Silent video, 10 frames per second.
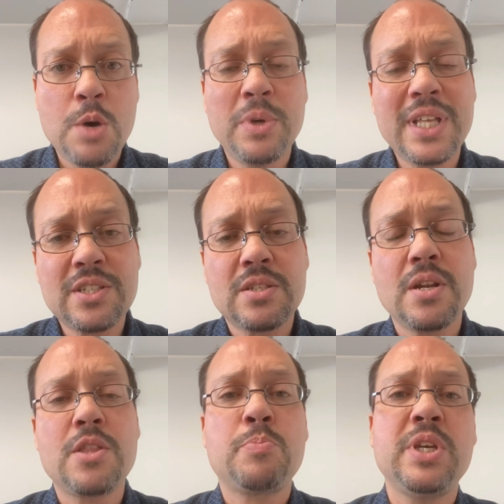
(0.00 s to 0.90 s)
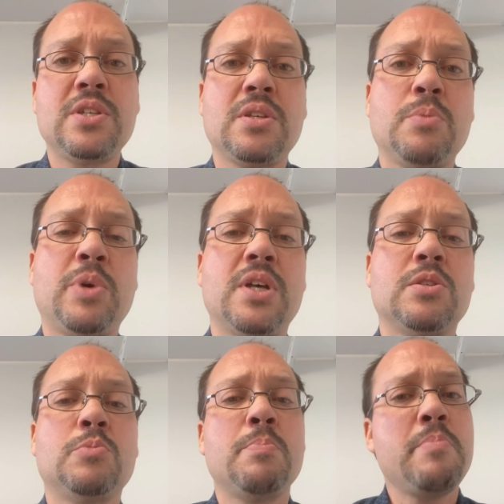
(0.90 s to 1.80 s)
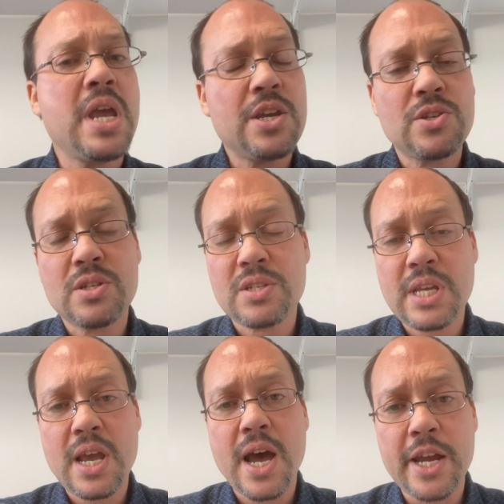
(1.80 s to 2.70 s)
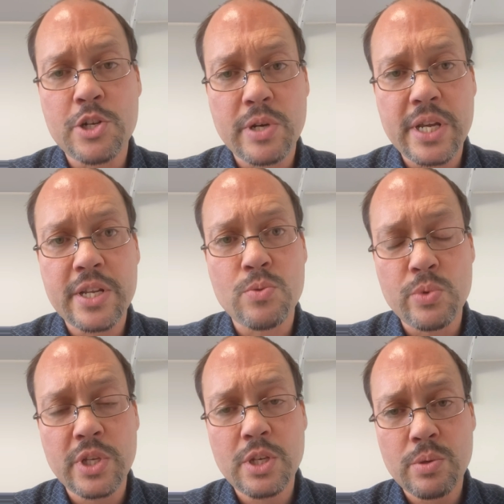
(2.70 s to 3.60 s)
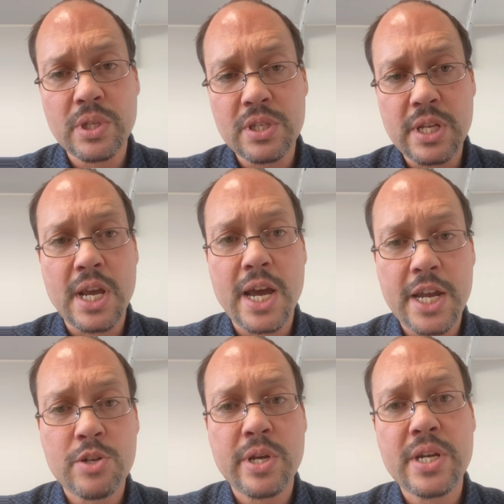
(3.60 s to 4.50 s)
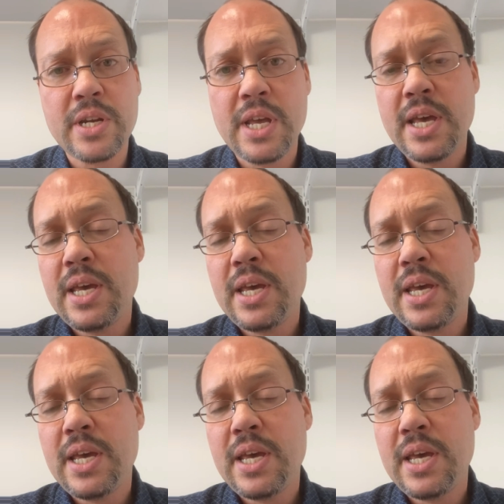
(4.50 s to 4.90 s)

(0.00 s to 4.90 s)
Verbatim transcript: But that's just another piece of the puzzle. But make sure to stay hydrated, really, really stay hydrated,